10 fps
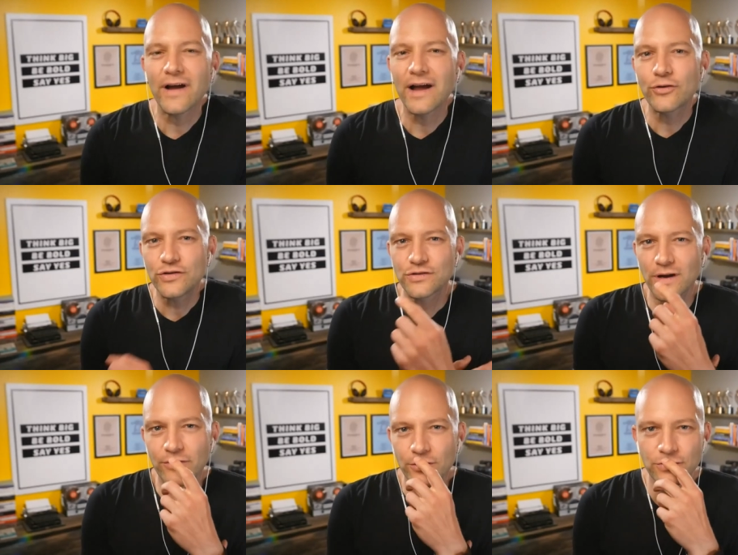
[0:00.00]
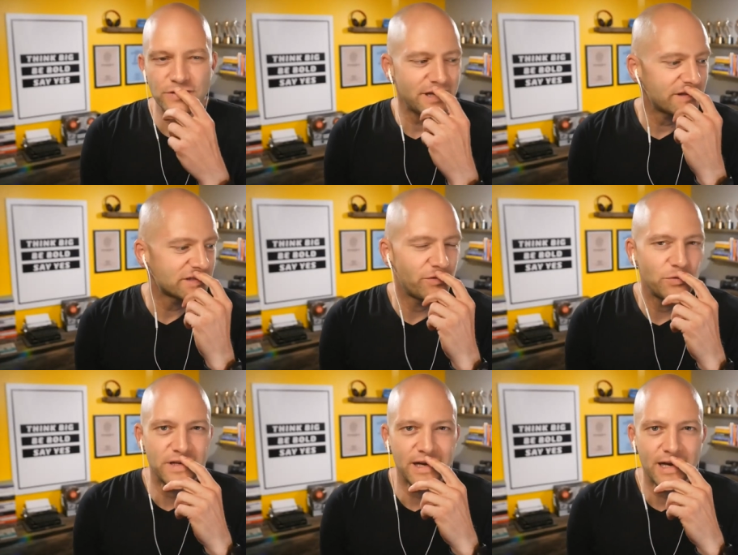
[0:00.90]
I've heard you sorry i've heard you say this a
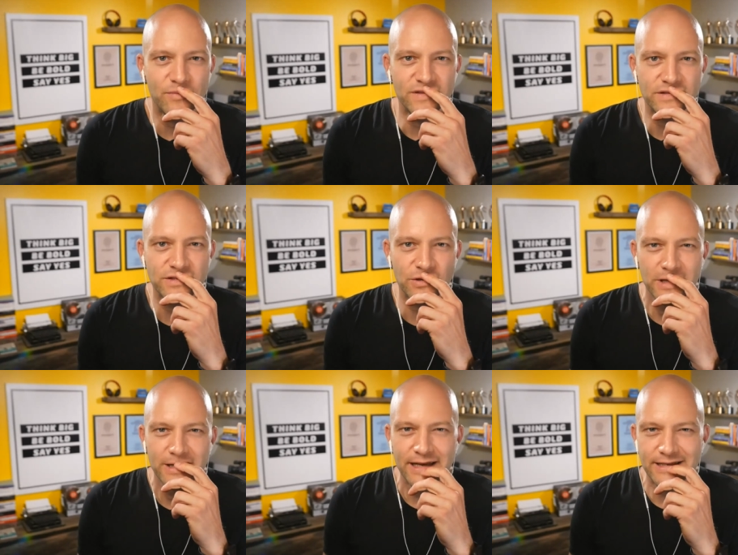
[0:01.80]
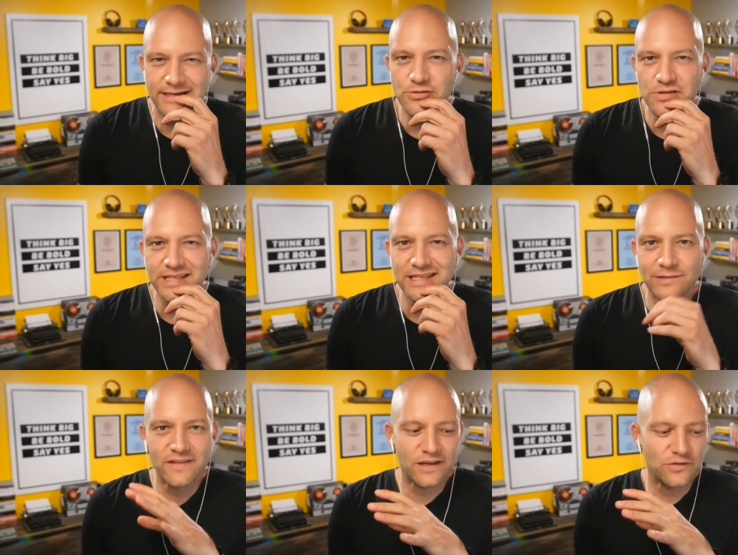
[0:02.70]
few times and so it's interesting to
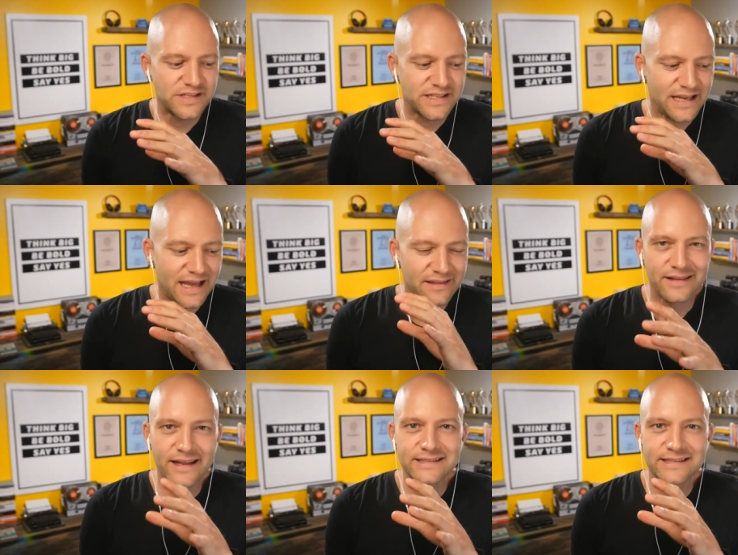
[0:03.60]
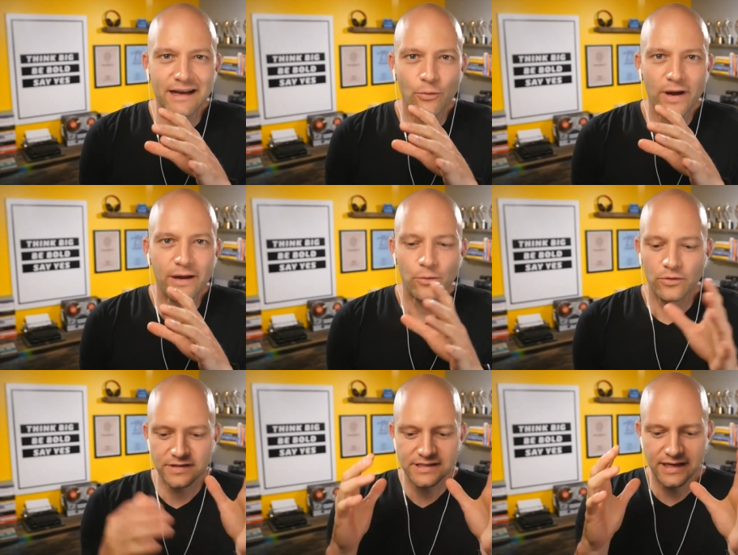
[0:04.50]
me that you see athletics that way
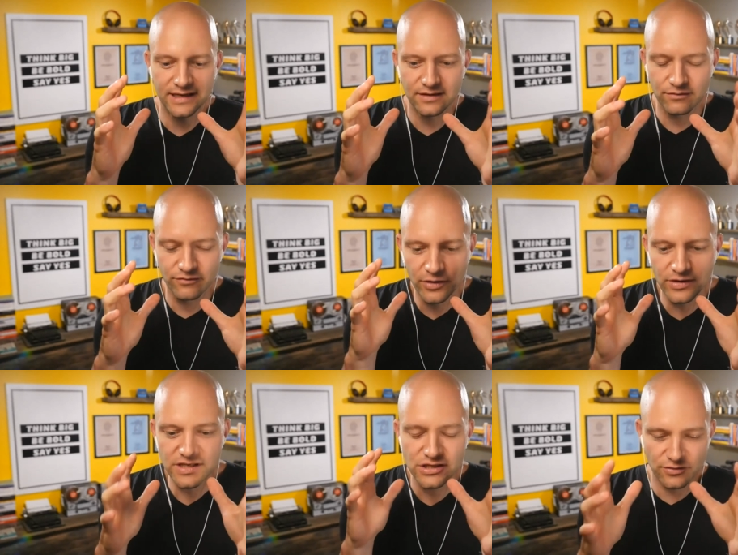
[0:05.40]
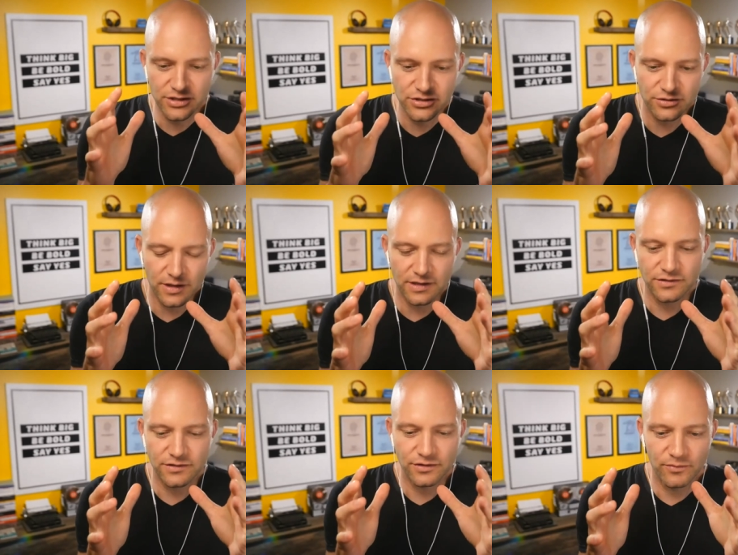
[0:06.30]
where it's like very structured in
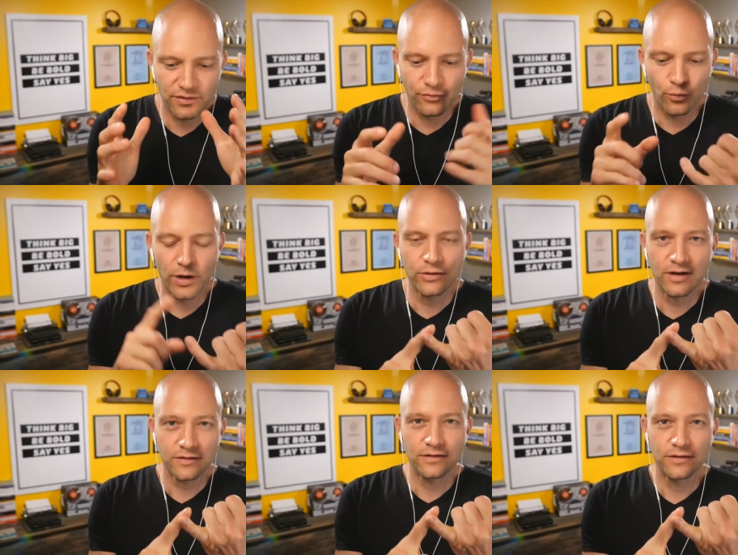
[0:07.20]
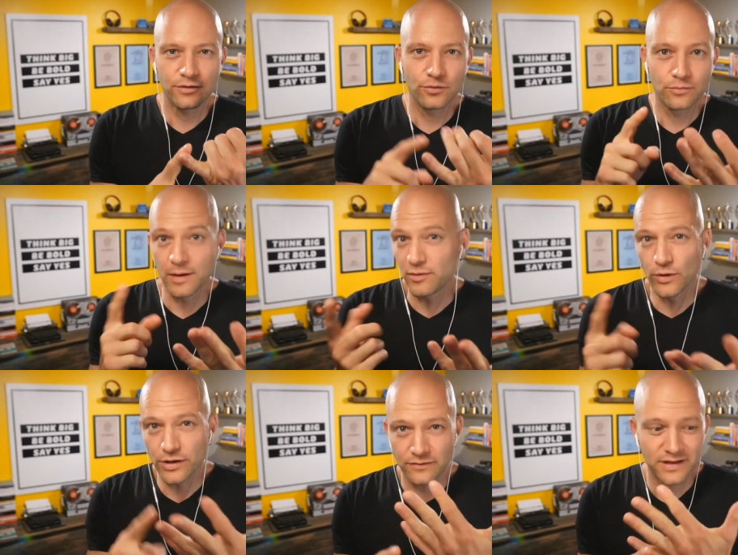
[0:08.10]
terms of what you have to do maybe
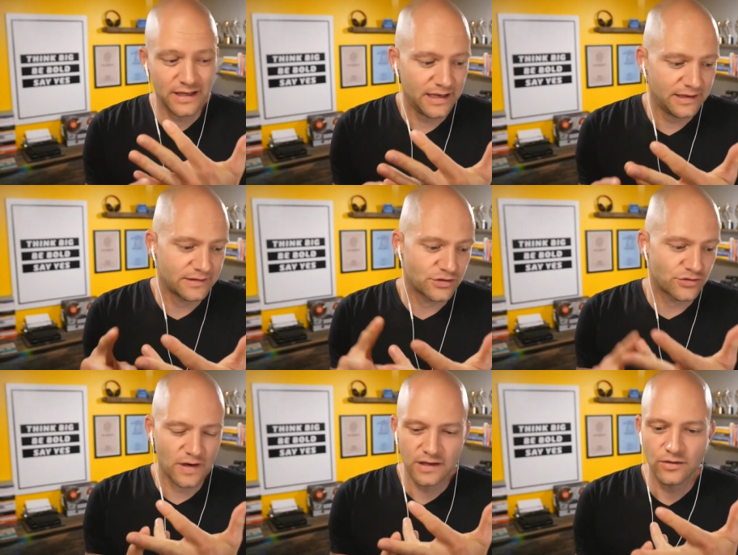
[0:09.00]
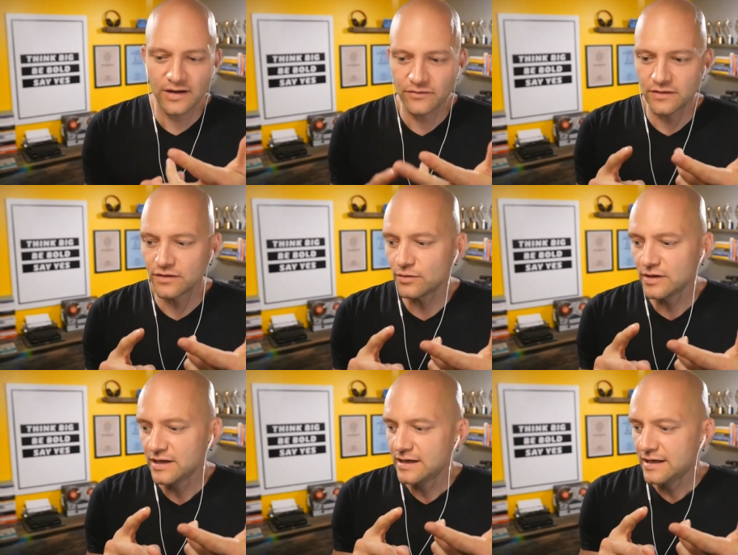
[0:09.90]
what you have to eat the training you have to do
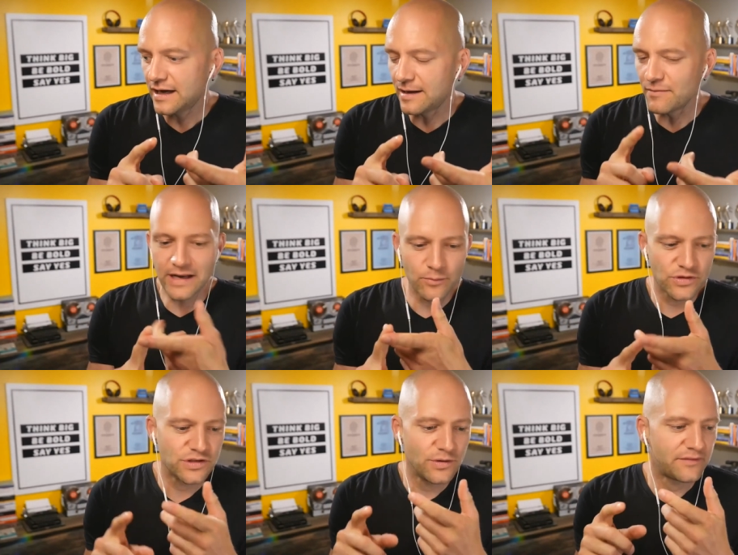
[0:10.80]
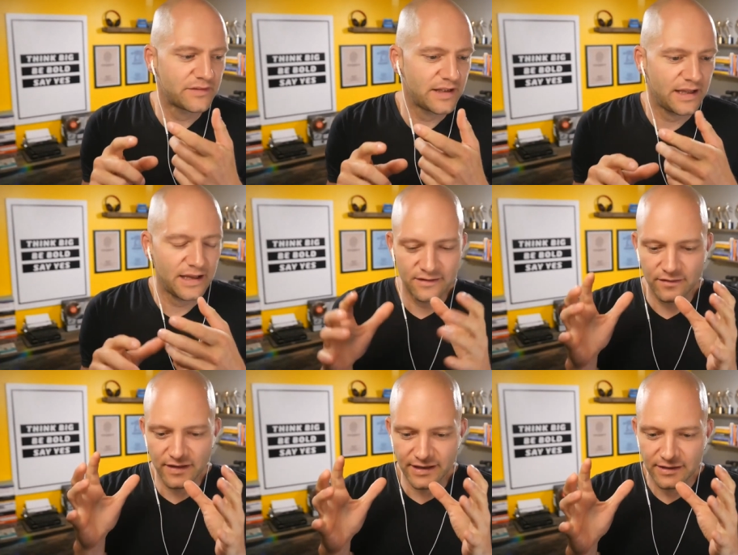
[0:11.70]
um, the numbers you have to hit
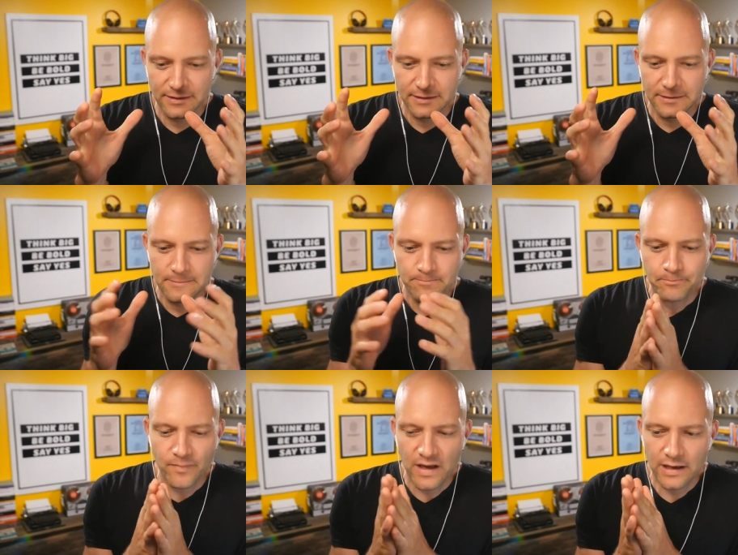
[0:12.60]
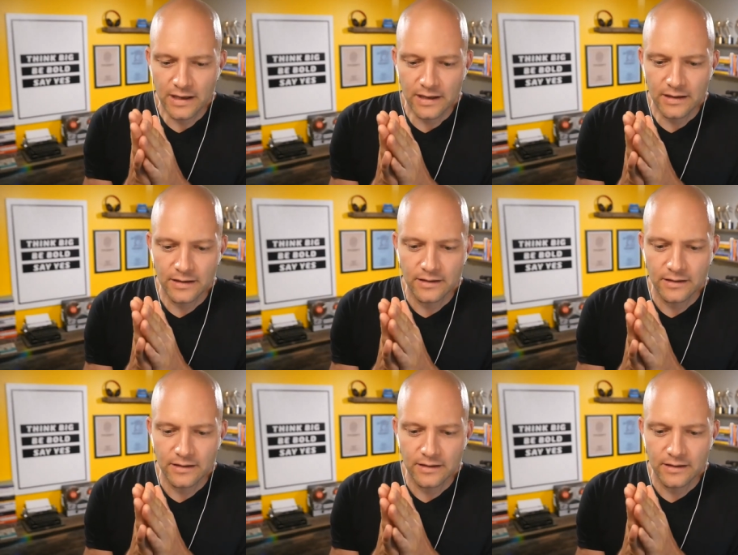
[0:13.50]
like uh,